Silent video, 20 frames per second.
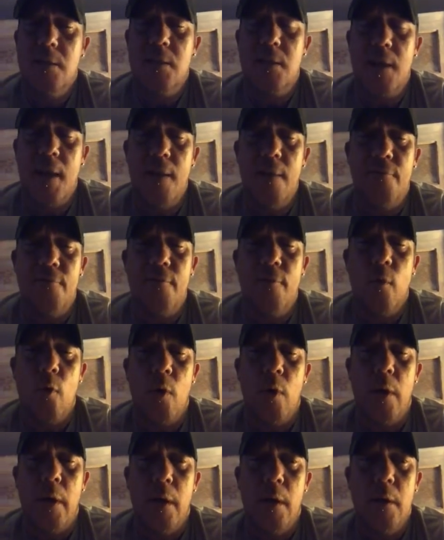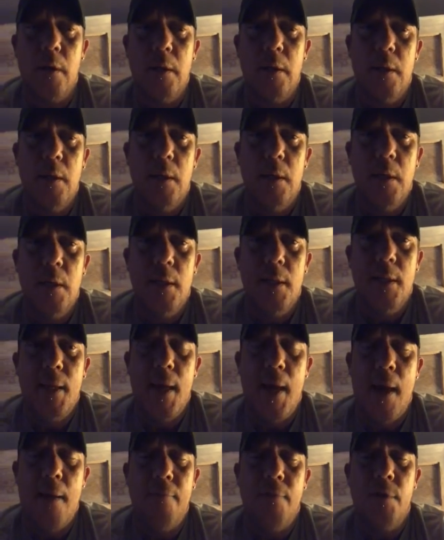state of Florida,
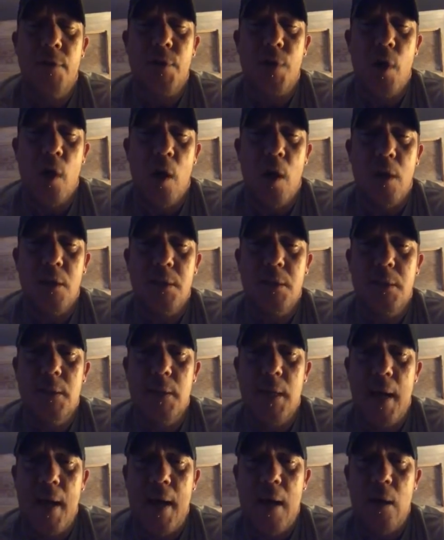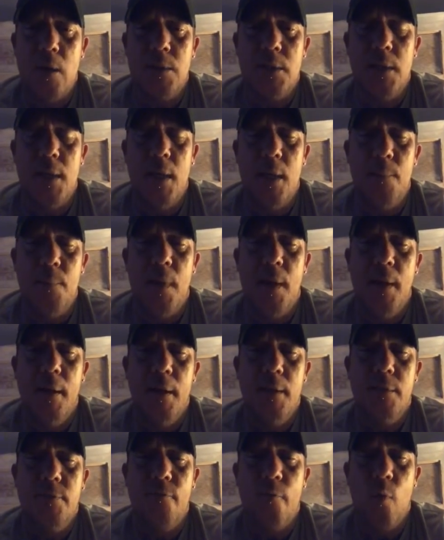the average cost to house an
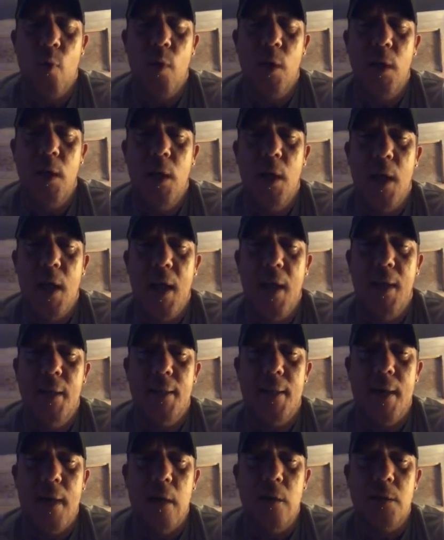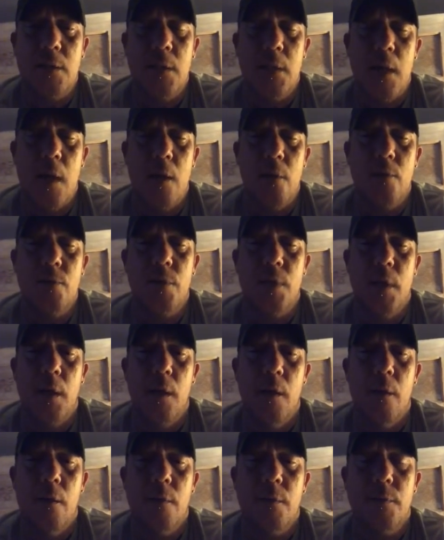inmate is forty-eight thousand dollars a
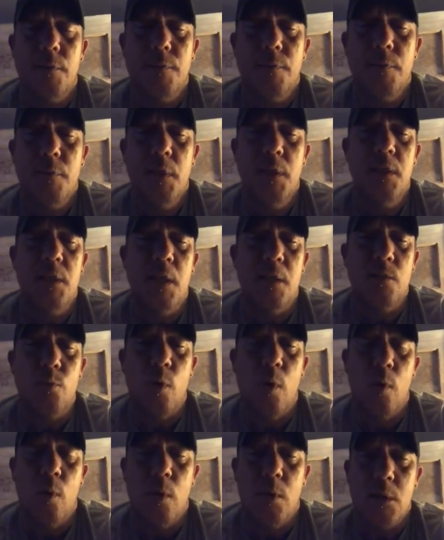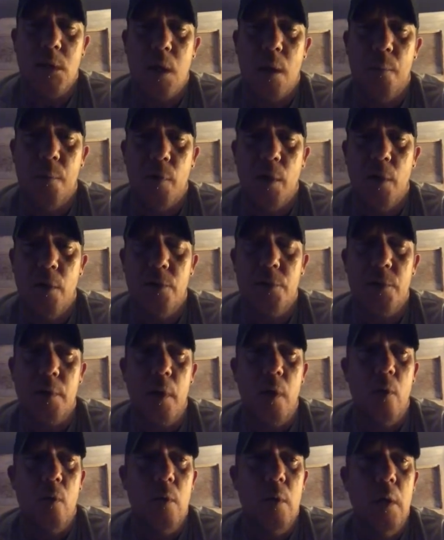year. At least that's what it was a couple years
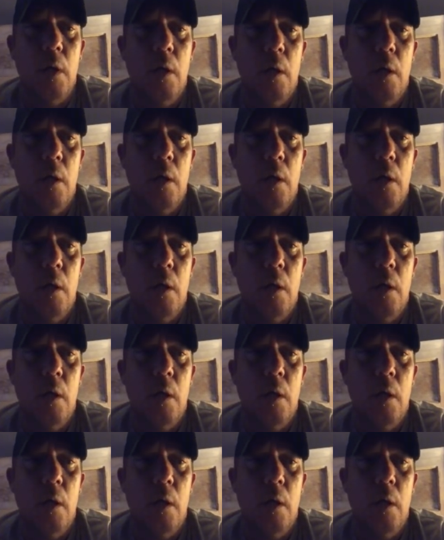ago.